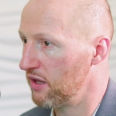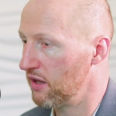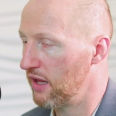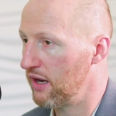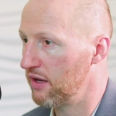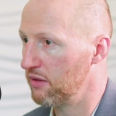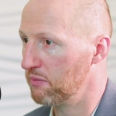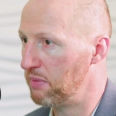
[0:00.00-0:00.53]
A
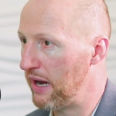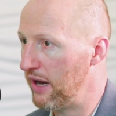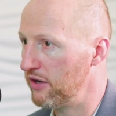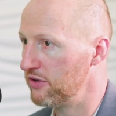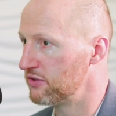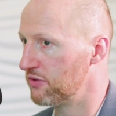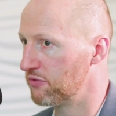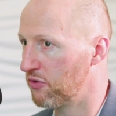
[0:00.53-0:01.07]
lot of the
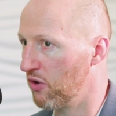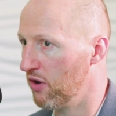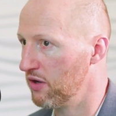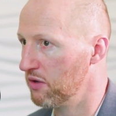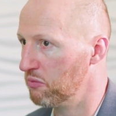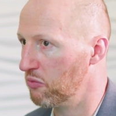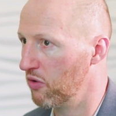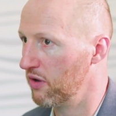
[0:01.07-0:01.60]
buyers have
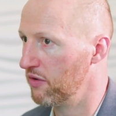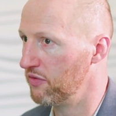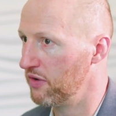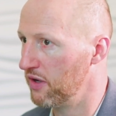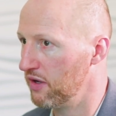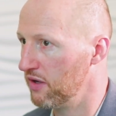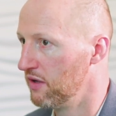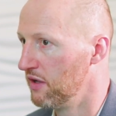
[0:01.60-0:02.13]
gone to more of
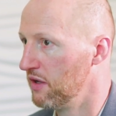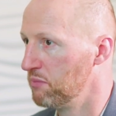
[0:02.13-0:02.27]
a